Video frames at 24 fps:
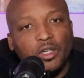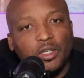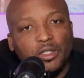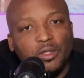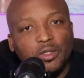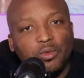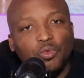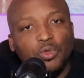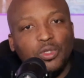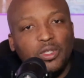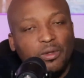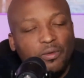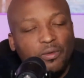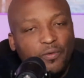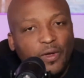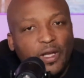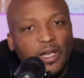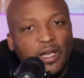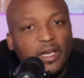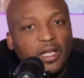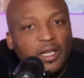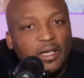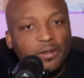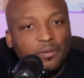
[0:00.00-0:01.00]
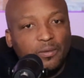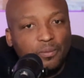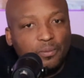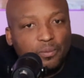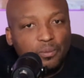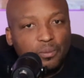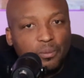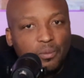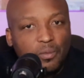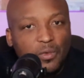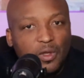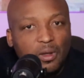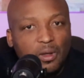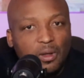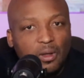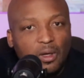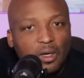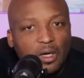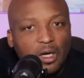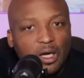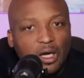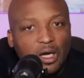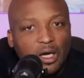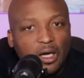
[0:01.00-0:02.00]
who defended
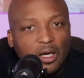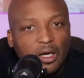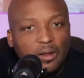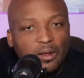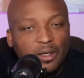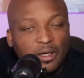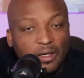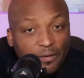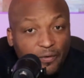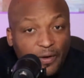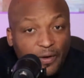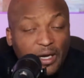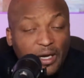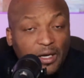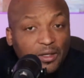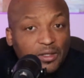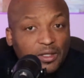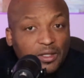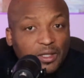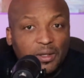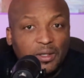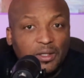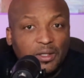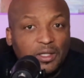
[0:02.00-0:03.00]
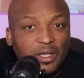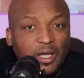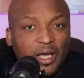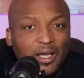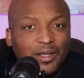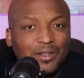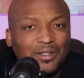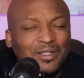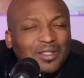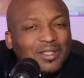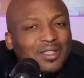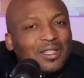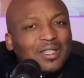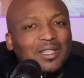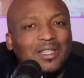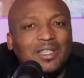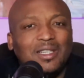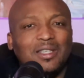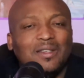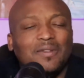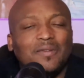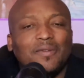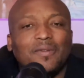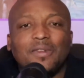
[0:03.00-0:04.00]
the defendants in this case,
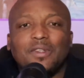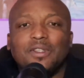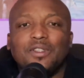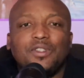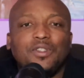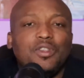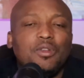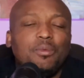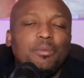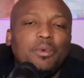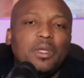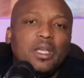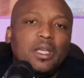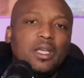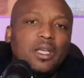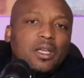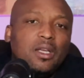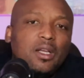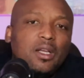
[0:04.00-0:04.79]
to me,